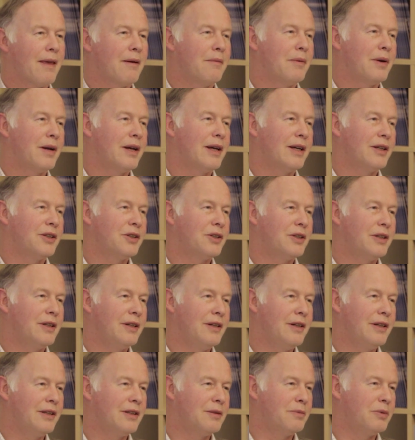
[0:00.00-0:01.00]
But actually you
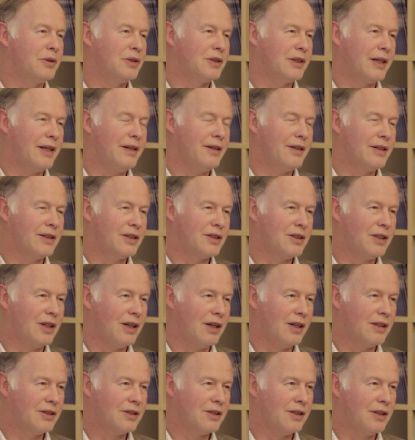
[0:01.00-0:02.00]
need to present this
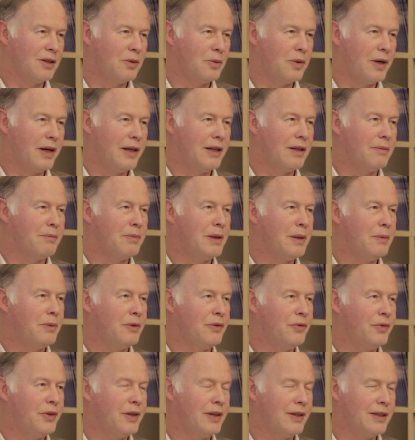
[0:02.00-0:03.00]
task in a way that people
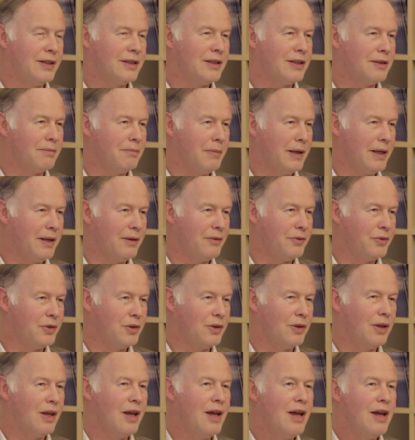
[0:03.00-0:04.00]
feel this is
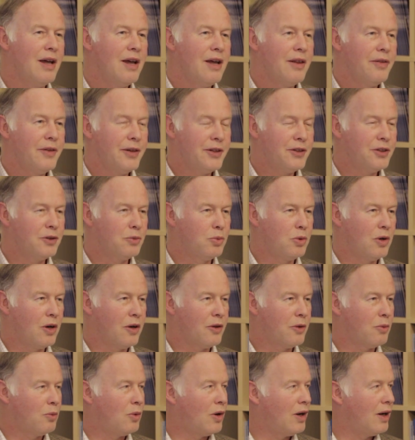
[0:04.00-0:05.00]
meaningful, this is
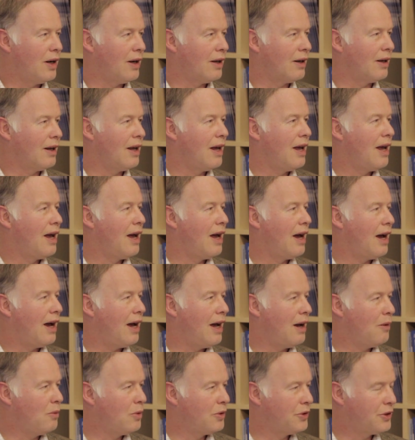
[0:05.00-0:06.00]
worthwhile,
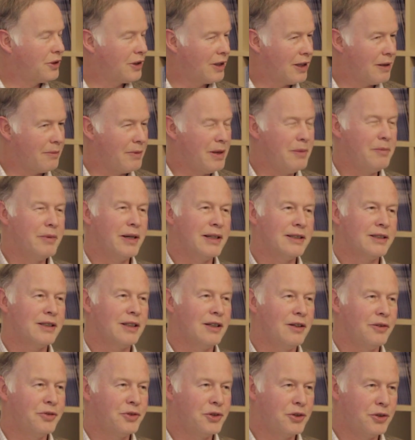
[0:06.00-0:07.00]
I want to commit
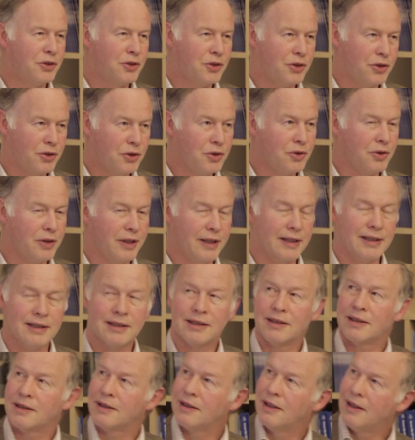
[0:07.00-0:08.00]
myself to do
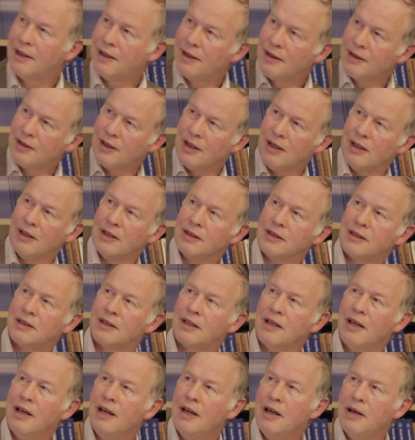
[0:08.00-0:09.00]
this task.
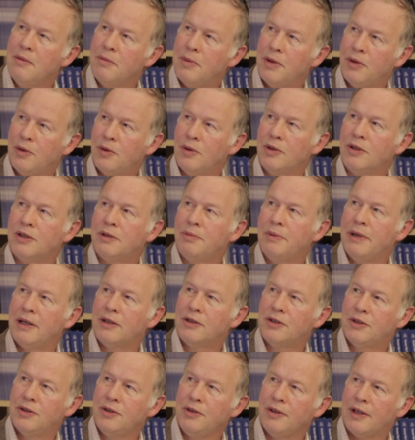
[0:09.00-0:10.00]
But in order to be able
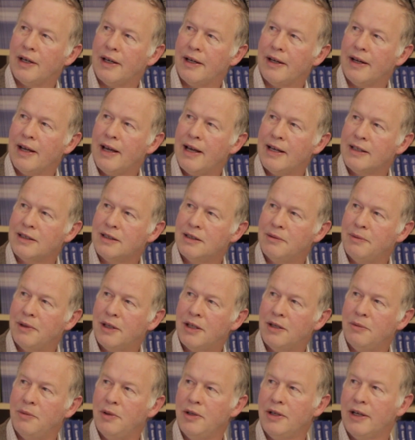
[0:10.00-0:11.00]
to do that, it has to be
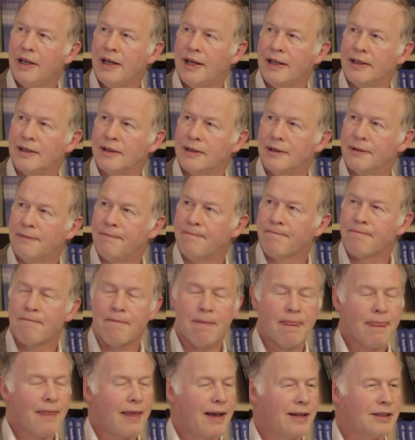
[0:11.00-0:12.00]
communicated.
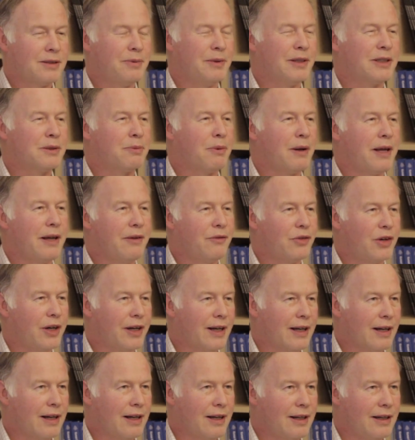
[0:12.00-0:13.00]
It has to be explained very
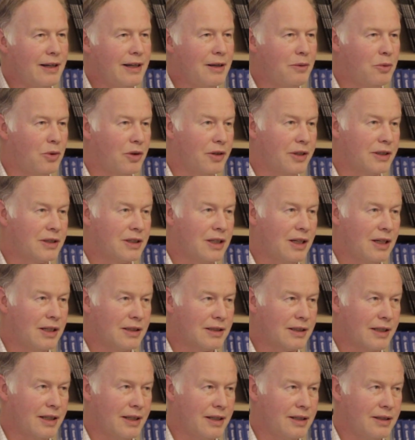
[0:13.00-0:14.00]
clearly what the
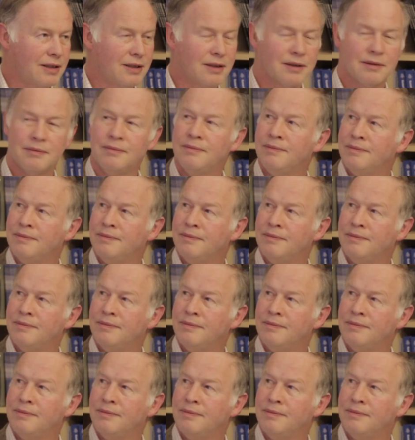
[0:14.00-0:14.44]
task is,